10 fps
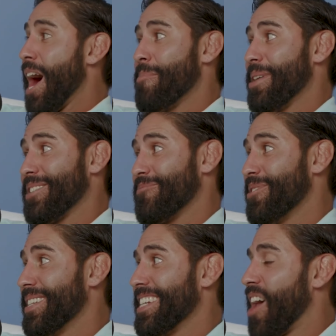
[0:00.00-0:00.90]
I mean, it's
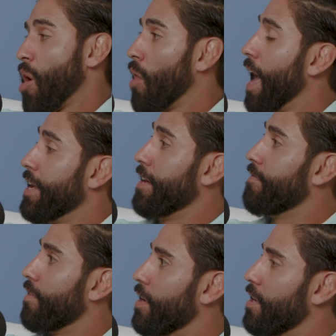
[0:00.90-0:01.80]
really not all that
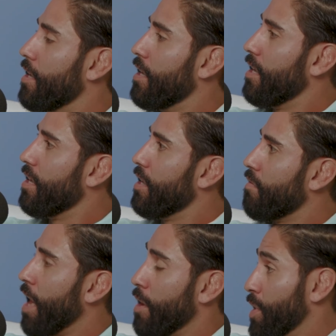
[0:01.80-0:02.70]
different,
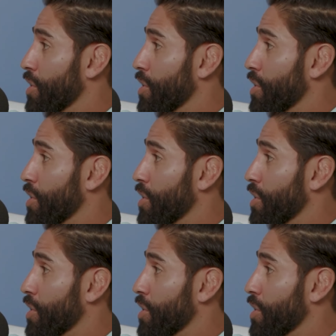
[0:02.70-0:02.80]
right?